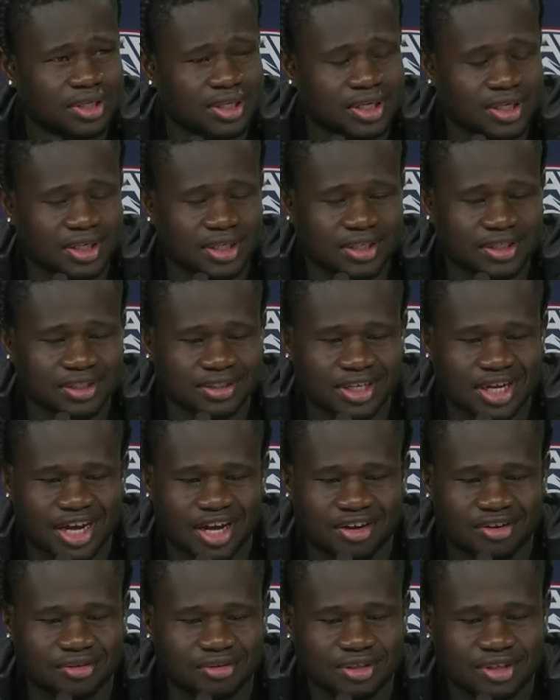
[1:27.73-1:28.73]
And
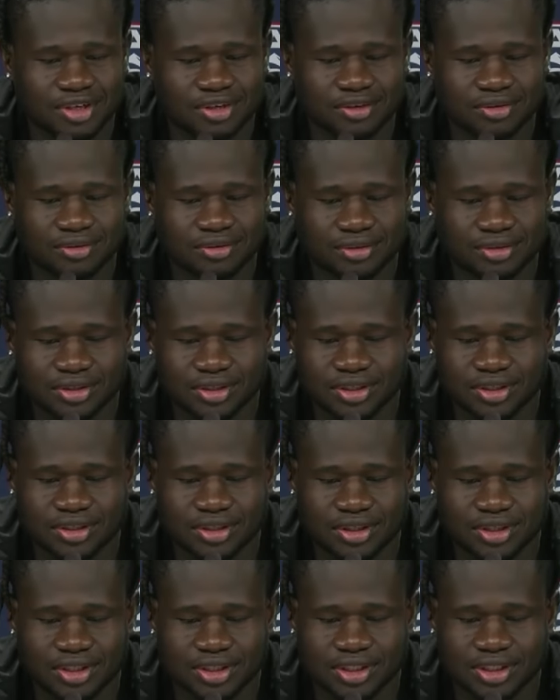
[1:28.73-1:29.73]
now, you know,
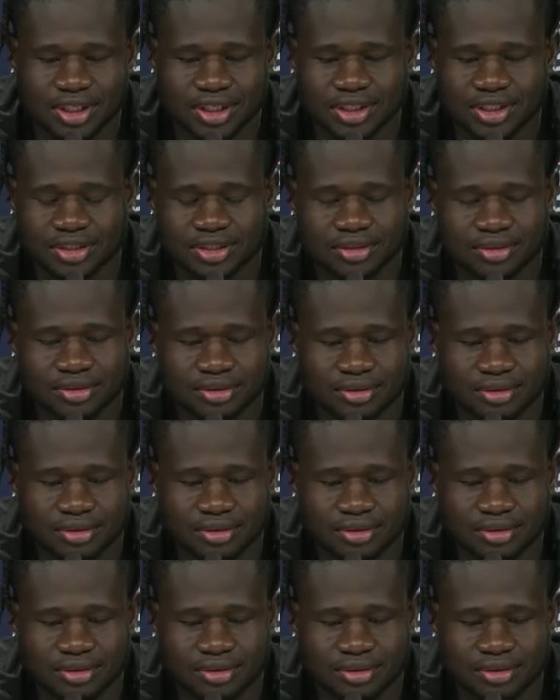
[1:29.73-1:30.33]
I just